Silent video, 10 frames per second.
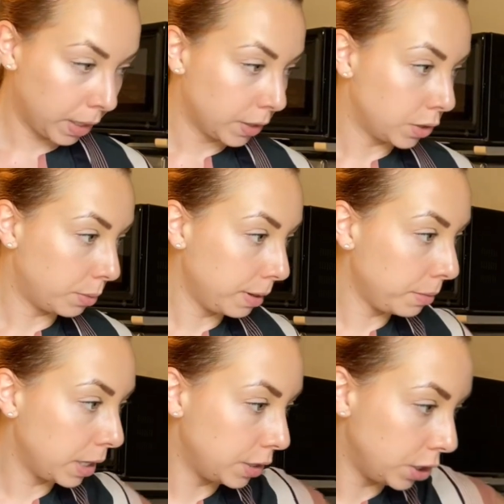So what I'm
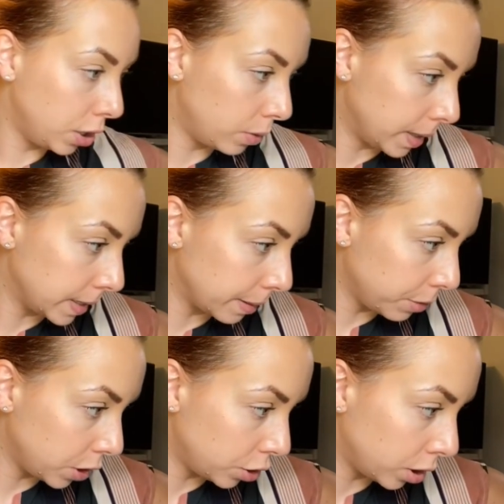gonna do is I'm
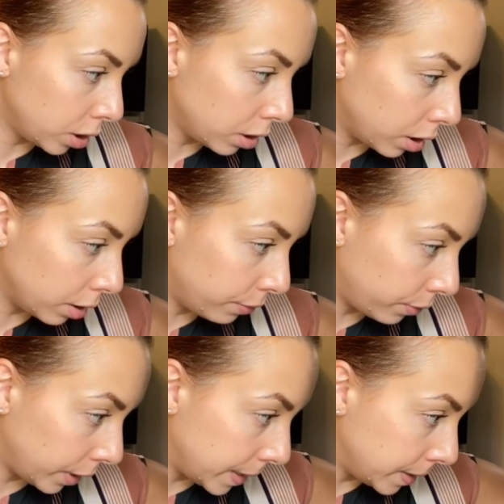gonna turn our
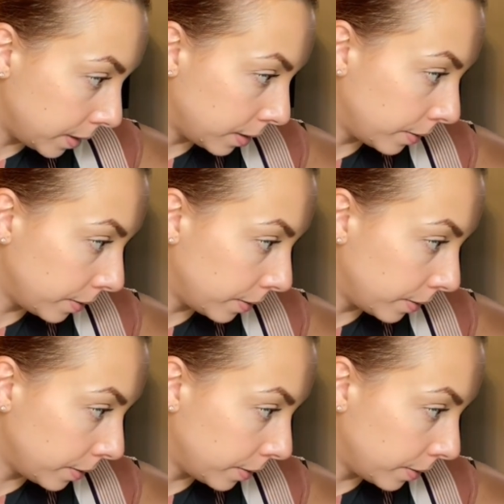front